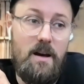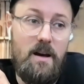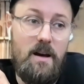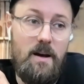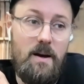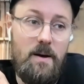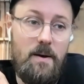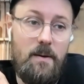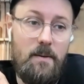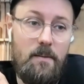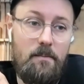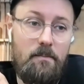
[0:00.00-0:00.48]

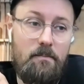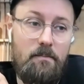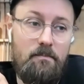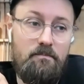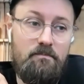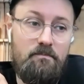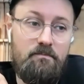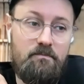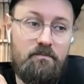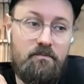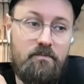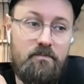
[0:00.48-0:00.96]

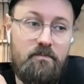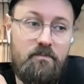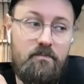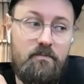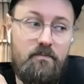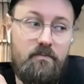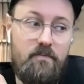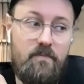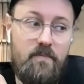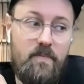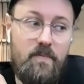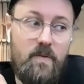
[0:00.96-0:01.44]
um,
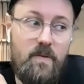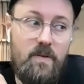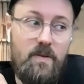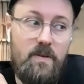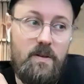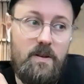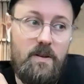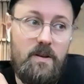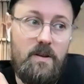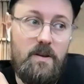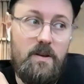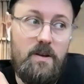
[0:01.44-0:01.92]

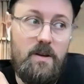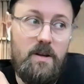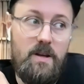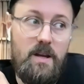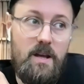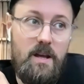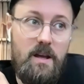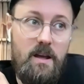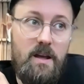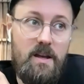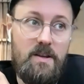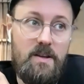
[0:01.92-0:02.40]

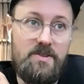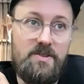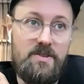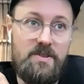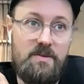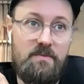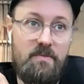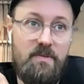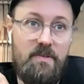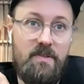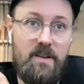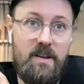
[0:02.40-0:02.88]
it's
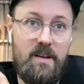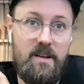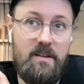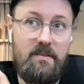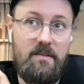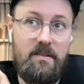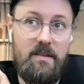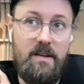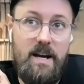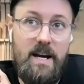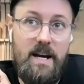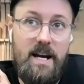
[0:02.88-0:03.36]

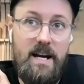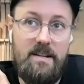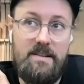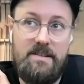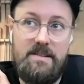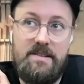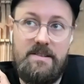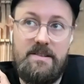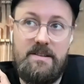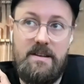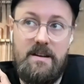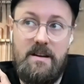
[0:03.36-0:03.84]
something
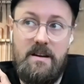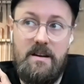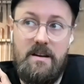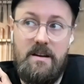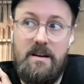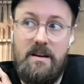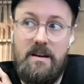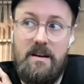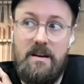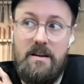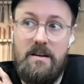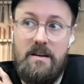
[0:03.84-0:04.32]
that
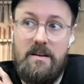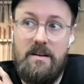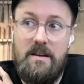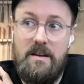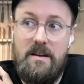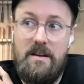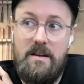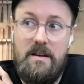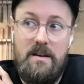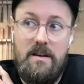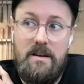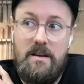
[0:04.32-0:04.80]

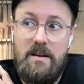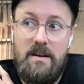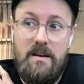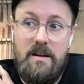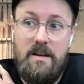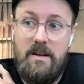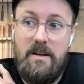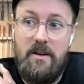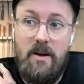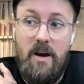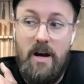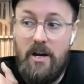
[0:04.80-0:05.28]

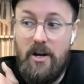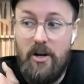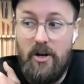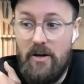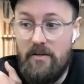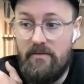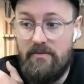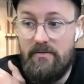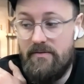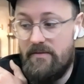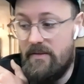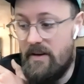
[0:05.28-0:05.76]
I
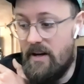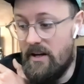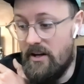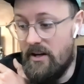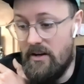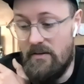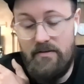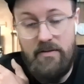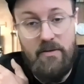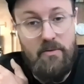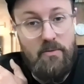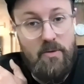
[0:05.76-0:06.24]
love. I
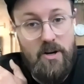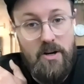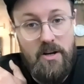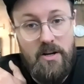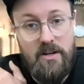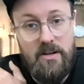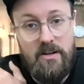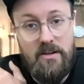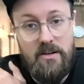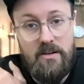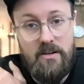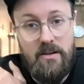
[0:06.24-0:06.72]
love the
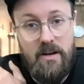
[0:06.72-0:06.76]
work.